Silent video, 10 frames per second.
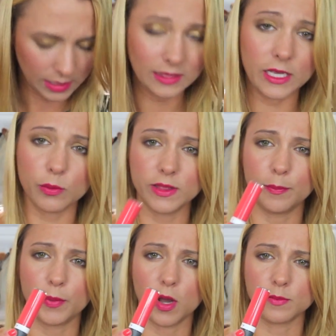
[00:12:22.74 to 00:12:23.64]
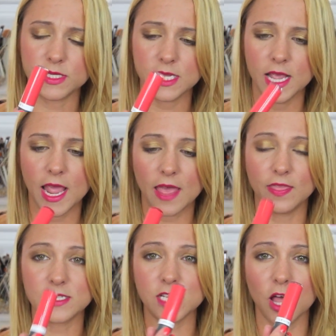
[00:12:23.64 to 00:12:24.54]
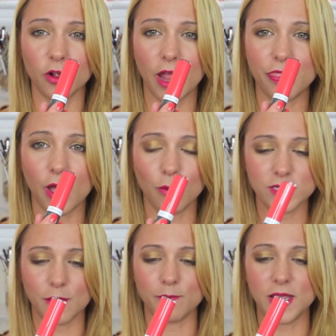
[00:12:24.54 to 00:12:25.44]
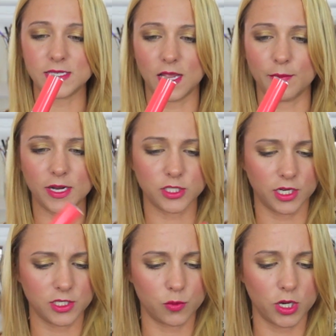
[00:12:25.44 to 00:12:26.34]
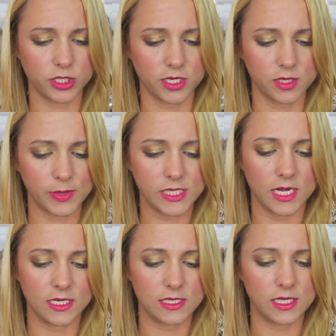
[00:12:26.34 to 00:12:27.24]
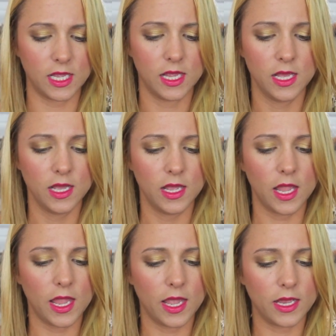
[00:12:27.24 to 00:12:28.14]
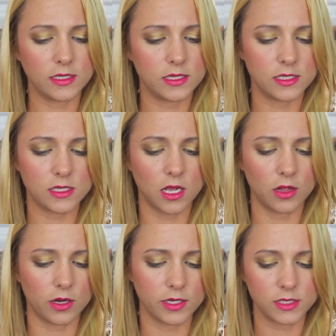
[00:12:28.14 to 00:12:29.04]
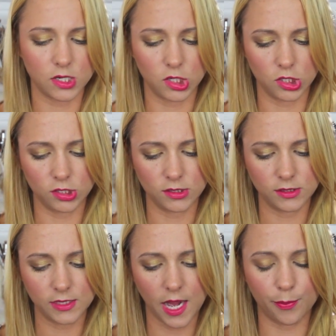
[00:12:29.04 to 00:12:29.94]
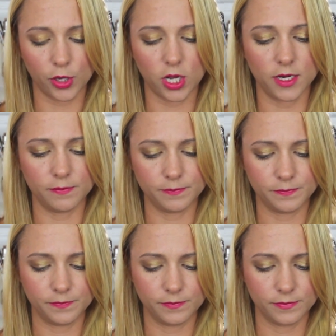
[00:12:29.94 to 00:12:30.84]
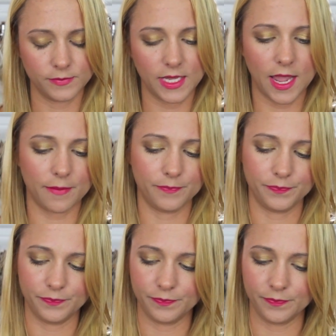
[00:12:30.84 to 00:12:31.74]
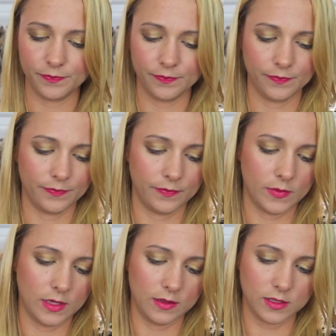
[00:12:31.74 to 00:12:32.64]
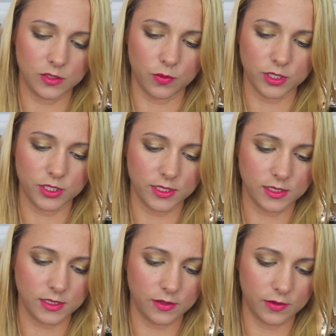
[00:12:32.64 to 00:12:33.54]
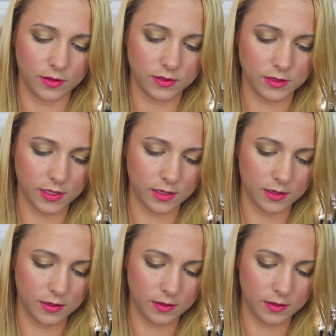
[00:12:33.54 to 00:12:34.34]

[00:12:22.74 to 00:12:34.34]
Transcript: Liquid lip balms. And this color I thought was amazing. I'm actually going to swatch it because I'm excited to see. And this color is called Apricot. Yeah. Let's swatch this and see what it looks like.